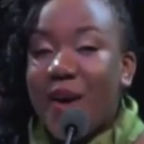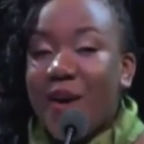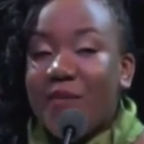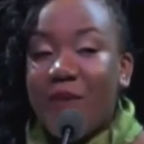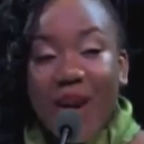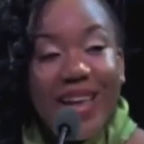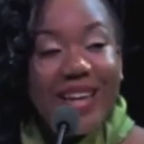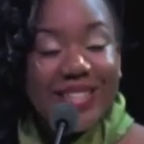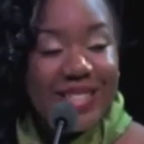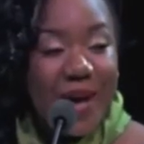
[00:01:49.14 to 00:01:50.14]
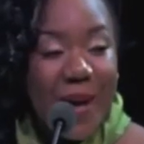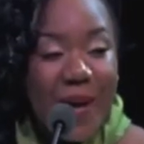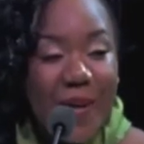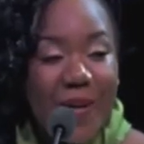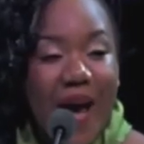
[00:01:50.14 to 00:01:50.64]
4 years
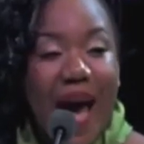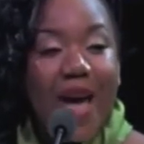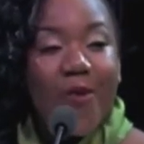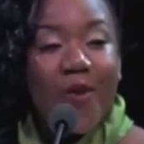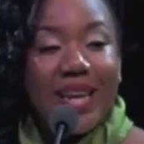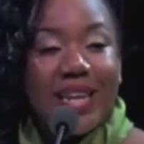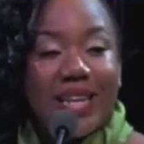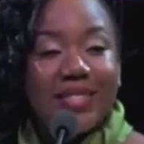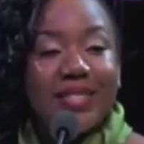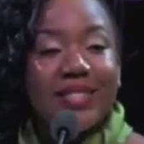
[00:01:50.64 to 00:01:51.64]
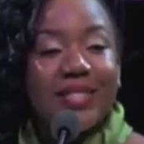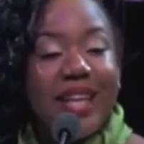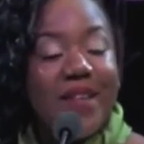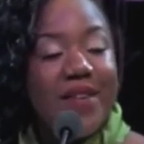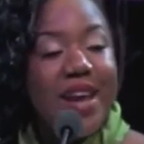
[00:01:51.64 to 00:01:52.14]
ago, I witnessed
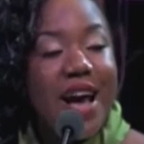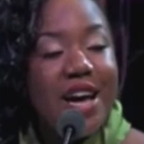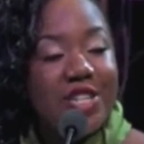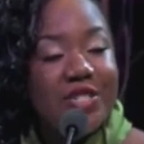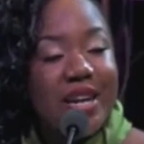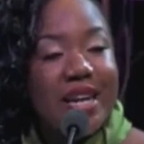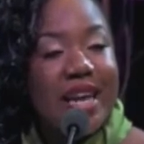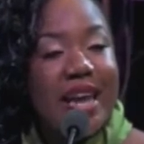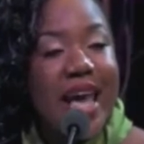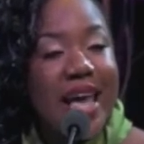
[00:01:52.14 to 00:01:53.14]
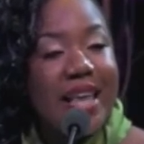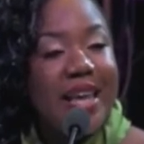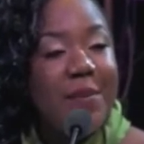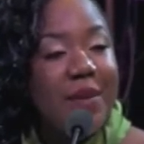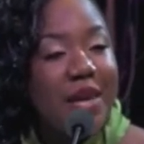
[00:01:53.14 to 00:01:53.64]

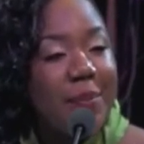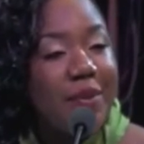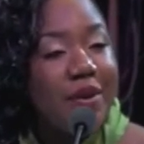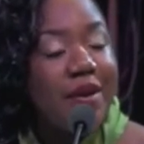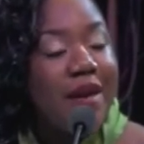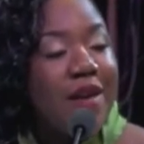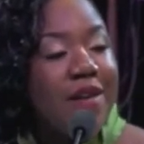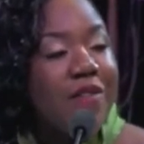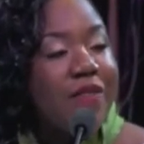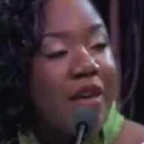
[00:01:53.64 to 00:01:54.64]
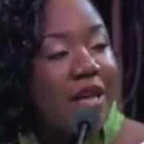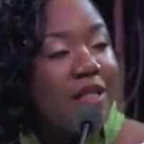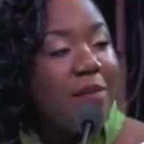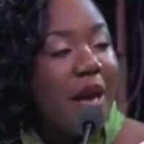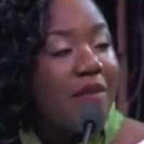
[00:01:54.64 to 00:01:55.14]
780 people
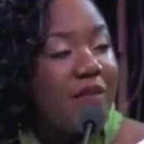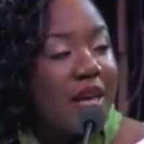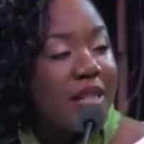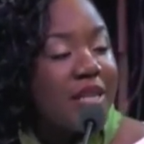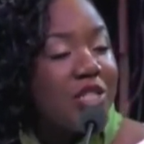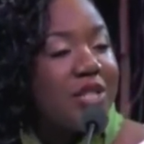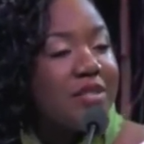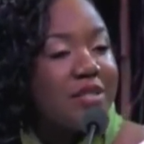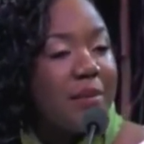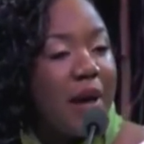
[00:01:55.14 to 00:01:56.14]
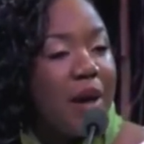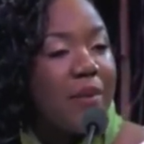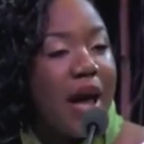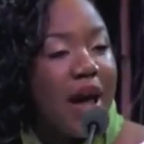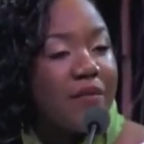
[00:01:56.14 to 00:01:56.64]
fill my village in
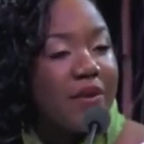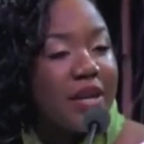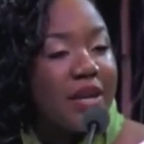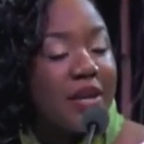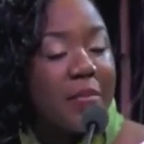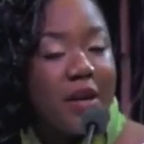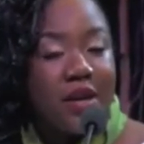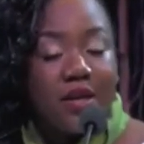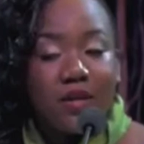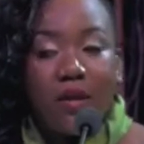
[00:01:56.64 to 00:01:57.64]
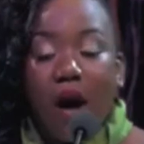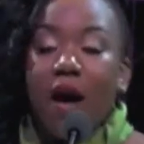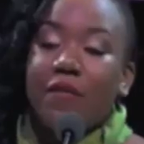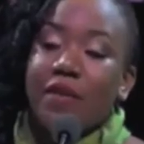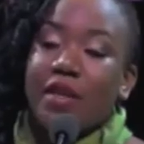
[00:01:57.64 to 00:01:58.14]
Zimbabwe, Africa, to
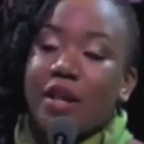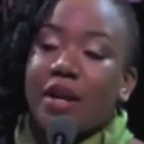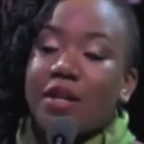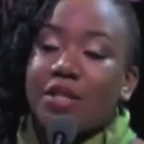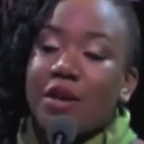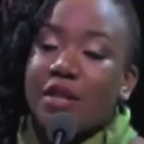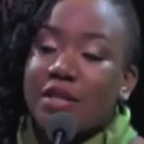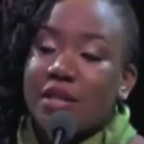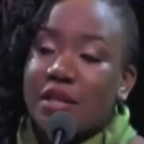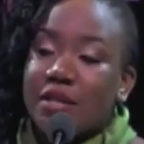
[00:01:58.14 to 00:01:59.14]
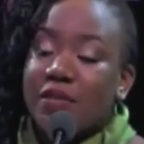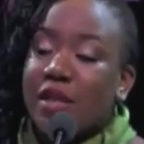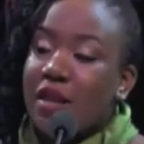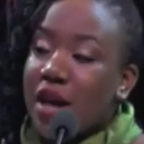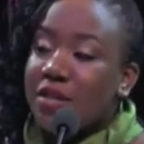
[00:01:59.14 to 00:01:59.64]
offer their condolences for
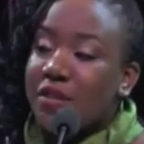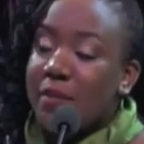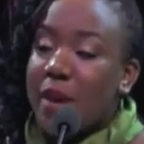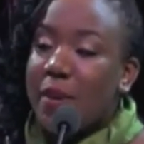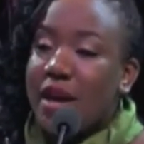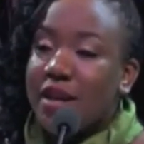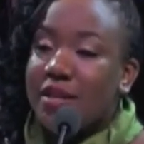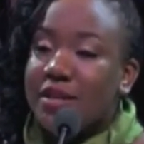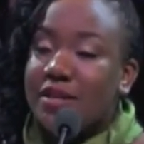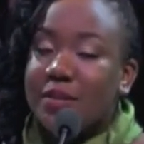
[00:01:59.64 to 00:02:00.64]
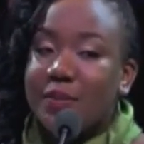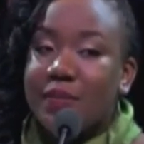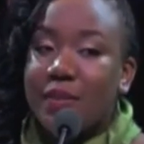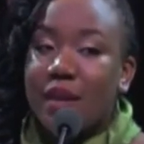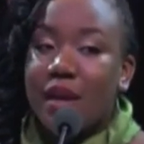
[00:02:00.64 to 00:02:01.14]
the loss of my parents.
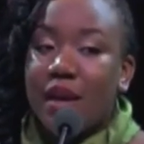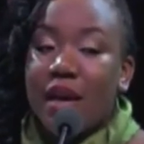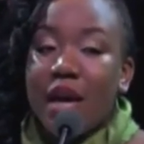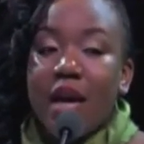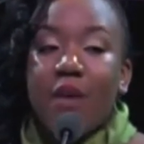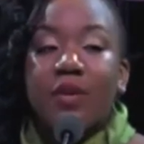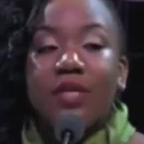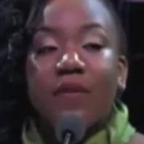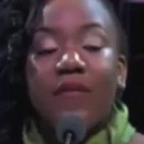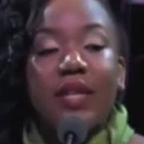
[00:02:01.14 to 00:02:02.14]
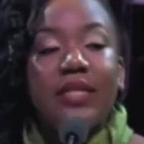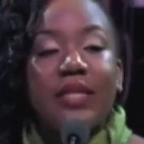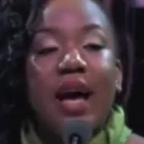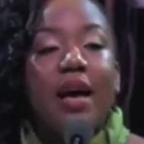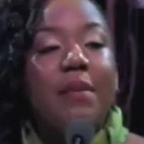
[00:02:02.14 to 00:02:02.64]
It was the first
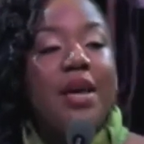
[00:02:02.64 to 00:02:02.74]
time